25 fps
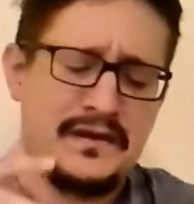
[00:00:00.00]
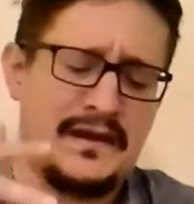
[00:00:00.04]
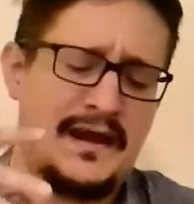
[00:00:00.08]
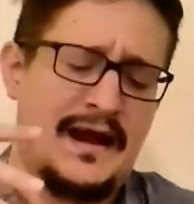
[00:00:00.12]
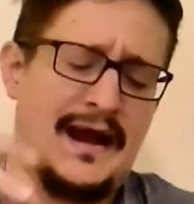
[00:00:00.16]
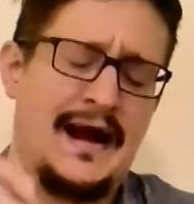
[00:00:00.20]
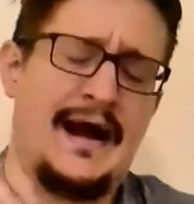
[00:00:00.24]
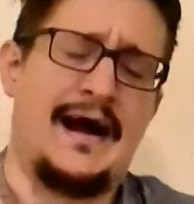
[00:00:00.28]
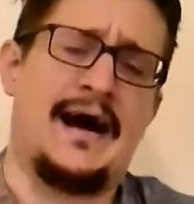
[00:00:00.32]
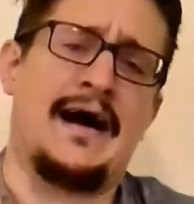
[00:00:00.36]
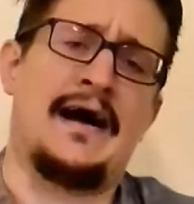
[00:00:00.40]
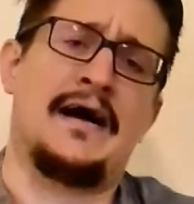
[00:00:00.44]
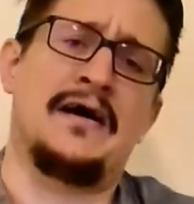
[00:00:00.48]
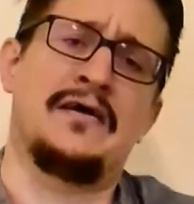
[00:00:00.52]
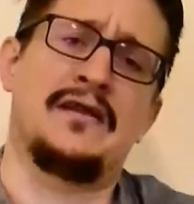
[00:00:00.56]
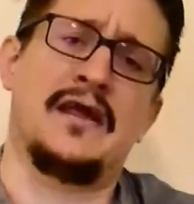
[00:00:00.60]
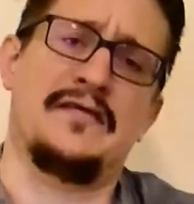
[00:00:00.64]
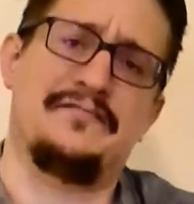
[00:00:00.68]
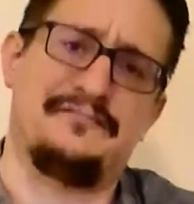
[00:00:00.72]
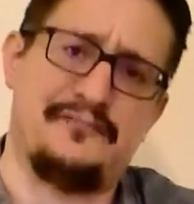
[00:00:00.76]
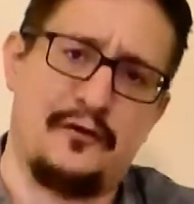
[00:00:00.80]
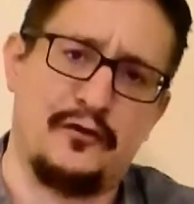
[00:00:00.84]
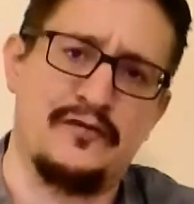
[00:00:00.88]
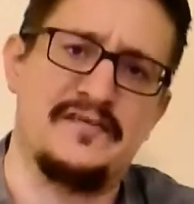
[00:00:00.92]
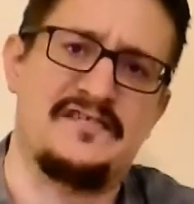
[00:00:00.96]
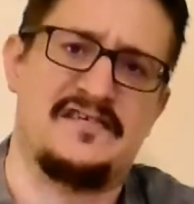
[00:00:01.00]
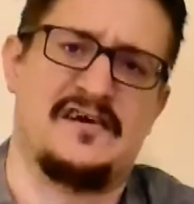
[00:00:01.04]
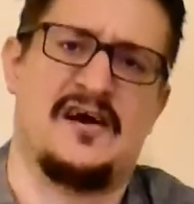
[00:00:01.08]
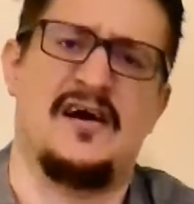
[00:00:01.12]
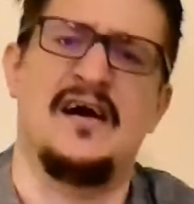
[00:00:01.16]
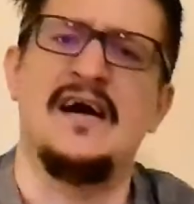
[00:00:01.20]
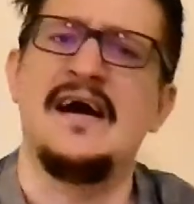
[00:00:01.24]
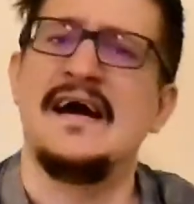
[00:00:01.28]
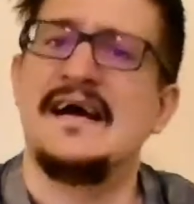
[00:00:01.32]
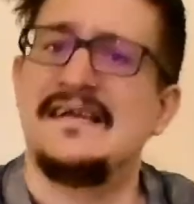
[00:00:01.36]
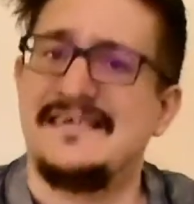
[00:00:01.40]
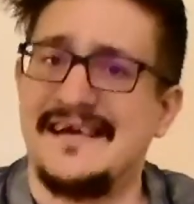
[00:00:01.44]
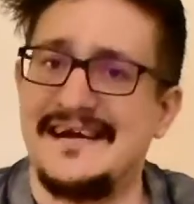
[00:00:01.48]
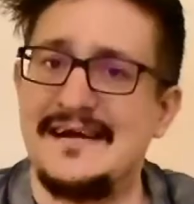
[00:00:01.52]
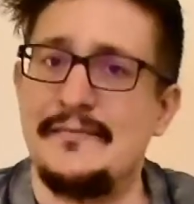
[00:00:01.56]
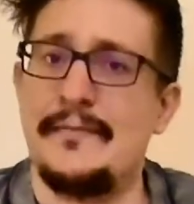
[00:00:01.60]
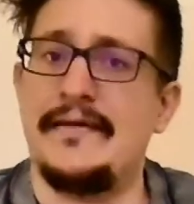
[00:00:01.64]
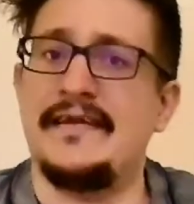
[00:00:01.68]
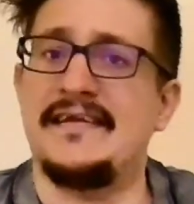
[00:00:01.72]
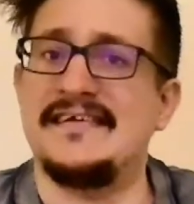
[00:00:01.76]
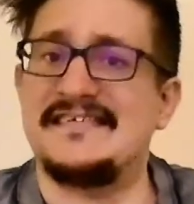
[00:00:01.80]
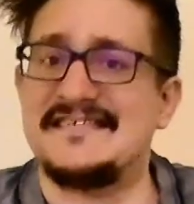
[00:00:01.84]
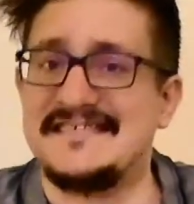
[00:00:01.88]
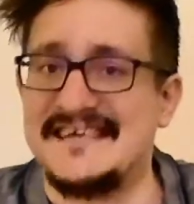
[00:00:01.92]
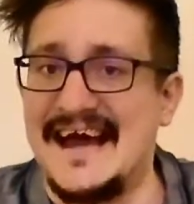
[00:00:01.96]
The fonts tend to be
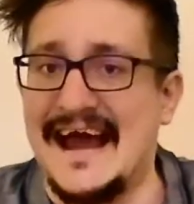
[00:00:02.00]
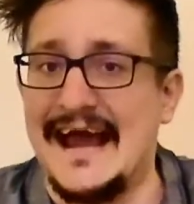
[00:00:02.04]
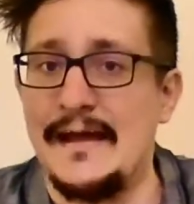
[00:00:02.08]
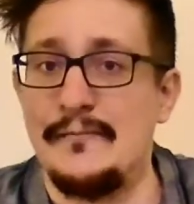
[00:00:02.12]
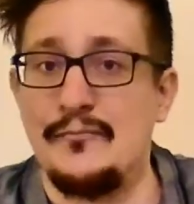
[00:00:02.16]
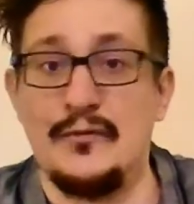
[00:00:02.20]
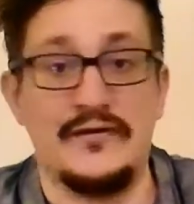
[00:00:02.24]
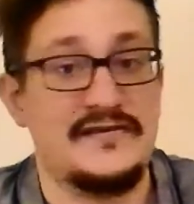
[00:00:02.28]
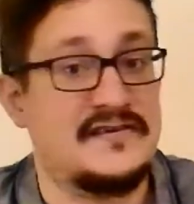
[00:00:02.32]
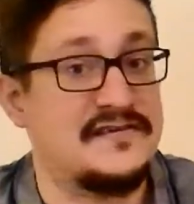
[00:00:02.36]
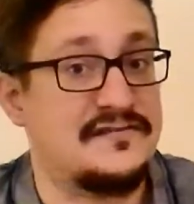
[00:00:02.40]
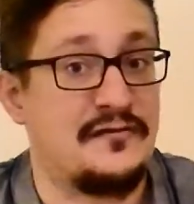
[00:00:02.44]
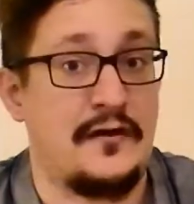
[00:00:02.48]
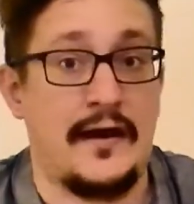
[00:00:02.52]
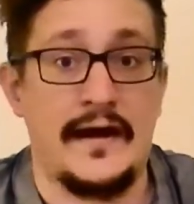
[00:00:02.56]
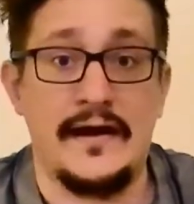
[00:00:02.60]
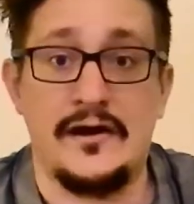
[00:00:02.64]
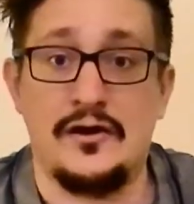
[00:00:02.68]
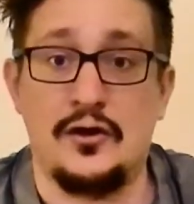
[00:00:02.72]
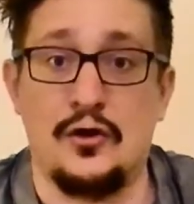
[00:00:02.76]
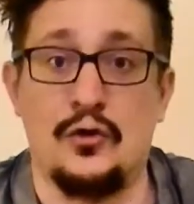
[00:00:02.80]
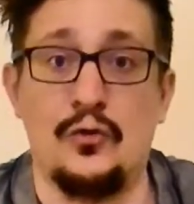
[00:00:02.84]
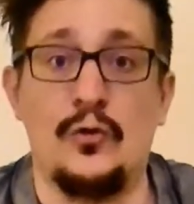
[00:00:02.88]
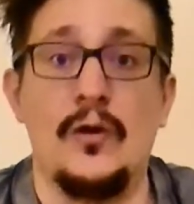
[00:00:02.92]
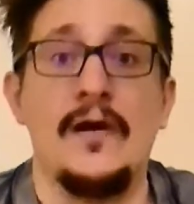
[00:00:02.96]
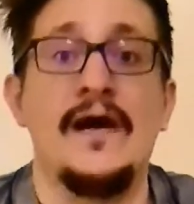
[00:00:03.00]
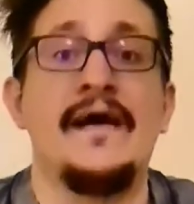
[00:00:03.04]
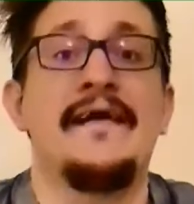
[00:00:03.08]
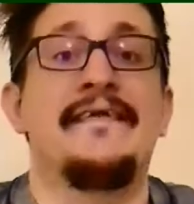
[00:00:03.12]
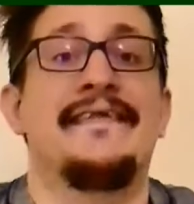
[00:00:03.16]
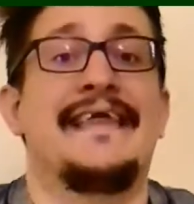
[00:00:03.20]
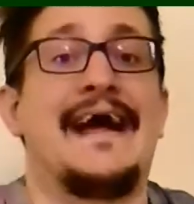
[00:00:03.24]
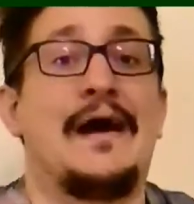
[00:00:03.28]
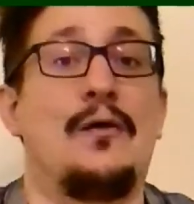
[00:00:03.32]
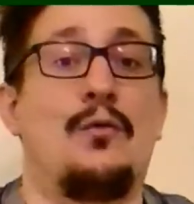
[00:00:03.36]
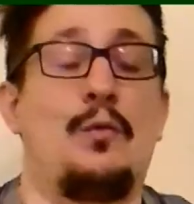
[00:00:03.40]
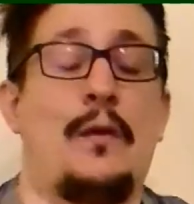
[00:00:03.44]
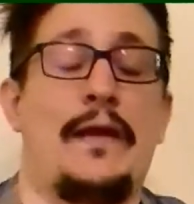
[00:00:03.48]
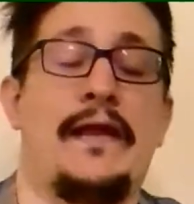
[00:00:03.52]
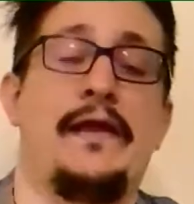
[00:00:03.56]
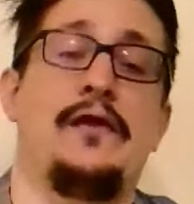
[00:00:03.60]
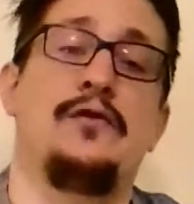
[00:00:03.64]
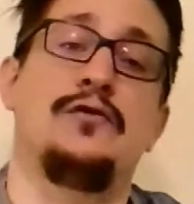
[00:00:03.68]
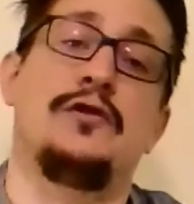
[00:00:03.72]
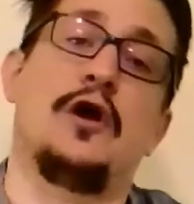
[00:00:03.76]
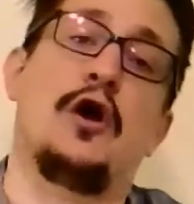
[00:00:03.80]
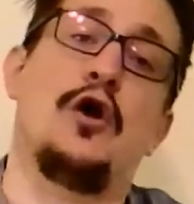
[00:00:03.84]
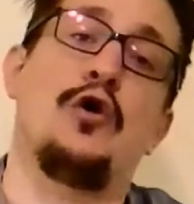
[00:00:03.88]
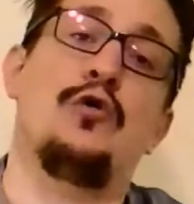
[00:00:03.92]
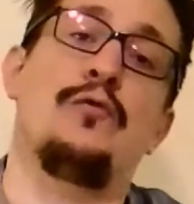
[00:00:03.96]
the same, which is very cool. That way you
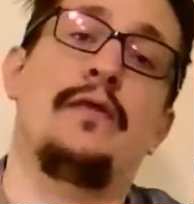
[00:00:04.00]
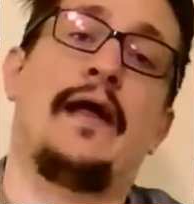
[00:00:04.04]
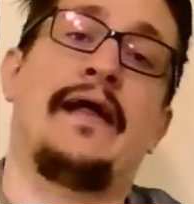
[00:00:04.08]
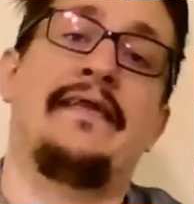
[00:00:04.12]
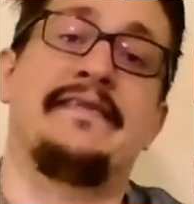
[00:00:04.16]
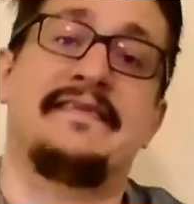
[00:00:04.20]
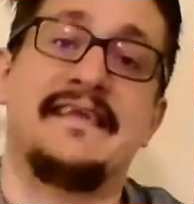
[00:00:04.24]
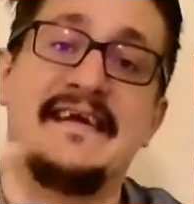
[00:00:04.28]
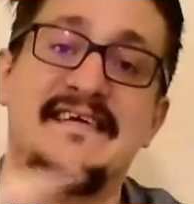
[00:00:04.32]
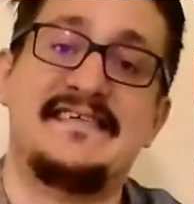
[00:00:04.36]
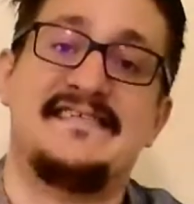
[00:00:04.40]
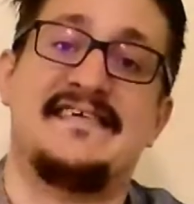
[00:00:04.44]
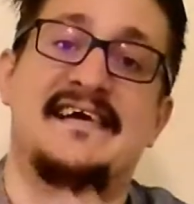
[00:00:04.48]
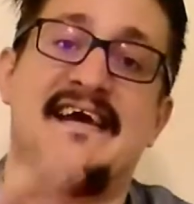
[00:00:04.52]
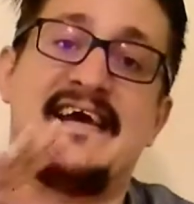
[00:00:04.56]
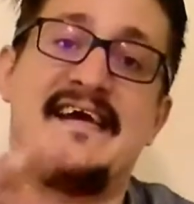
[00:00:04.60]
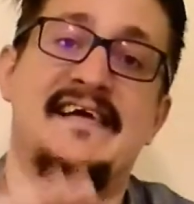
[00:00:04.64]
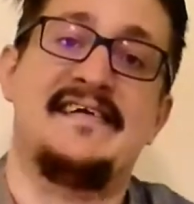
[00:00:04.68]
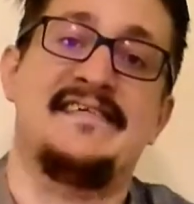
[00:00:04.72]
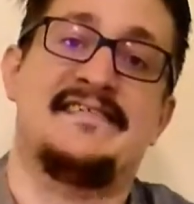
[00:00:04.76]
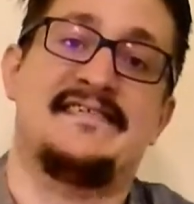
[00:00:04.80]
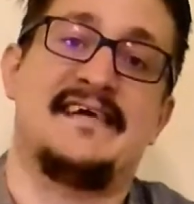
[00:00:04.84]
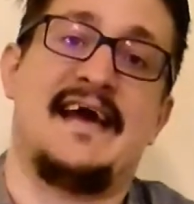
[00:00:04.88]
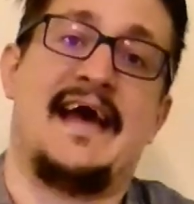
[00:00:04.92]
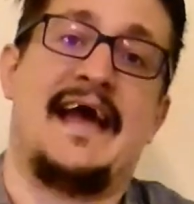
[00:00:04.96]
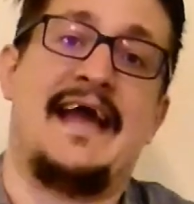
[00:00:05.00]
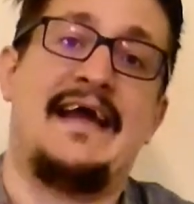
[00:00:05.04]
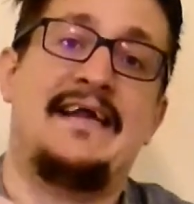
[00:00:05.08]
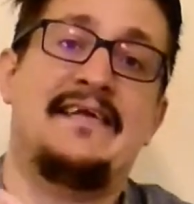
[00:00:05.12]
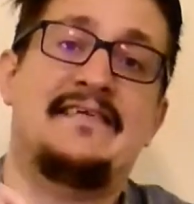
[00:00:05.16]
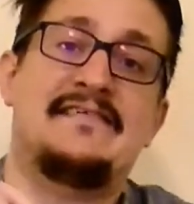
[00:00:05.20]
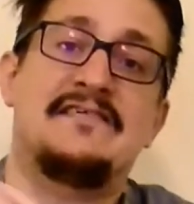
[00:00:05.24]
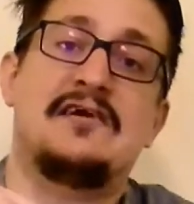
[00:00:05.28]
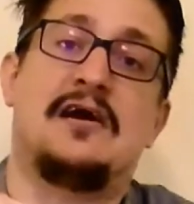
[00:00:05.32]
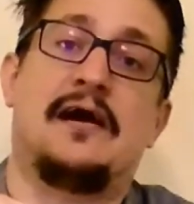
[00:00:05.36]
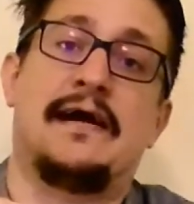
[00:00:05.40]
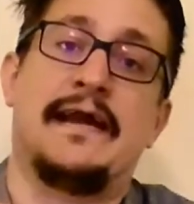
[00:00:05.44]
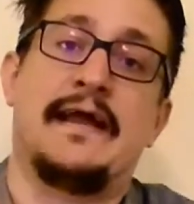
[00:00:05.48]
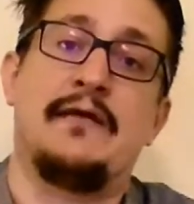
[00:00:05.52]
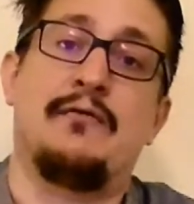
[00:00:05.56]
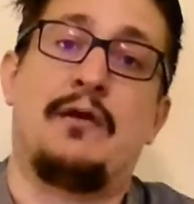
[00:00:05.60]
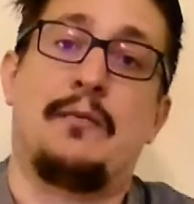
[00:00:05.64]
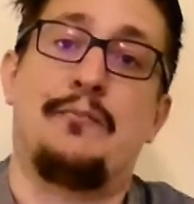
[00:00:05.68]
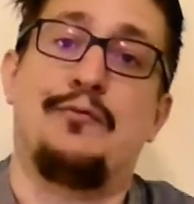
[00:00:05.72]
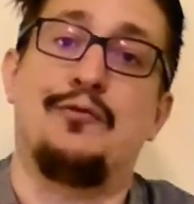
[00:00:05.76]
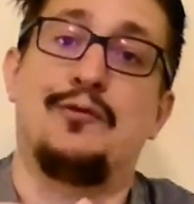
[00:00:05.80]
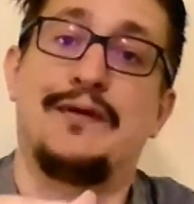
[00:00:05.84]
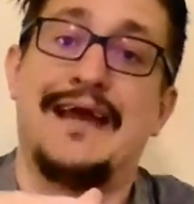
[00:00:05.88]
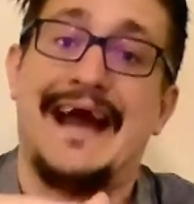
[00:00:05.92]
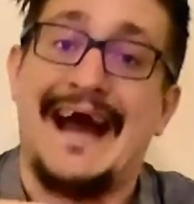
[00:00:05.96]
know that this is a Tiny
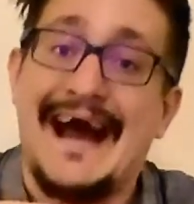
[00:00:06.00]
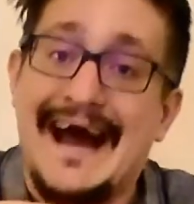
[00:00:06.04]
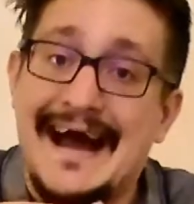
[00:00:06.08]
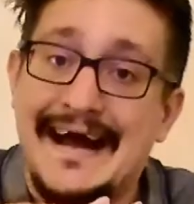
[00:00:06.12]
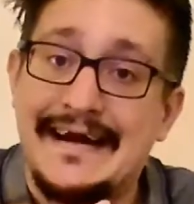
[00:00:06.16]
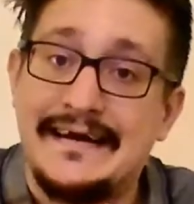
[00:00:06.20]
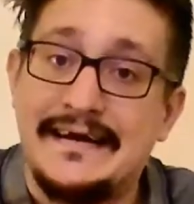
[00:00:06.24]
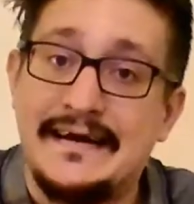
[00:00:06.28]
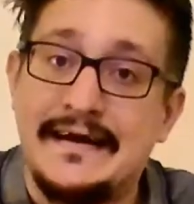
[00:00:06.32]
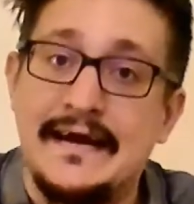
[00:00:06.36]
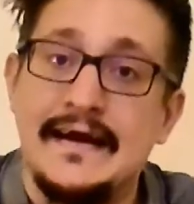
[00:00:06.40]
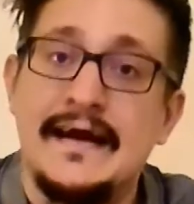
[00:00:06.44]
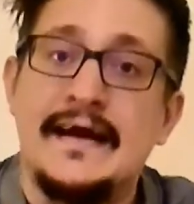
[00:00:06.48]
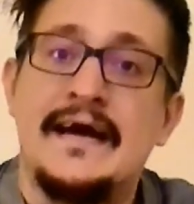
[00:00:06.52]
Rebel can.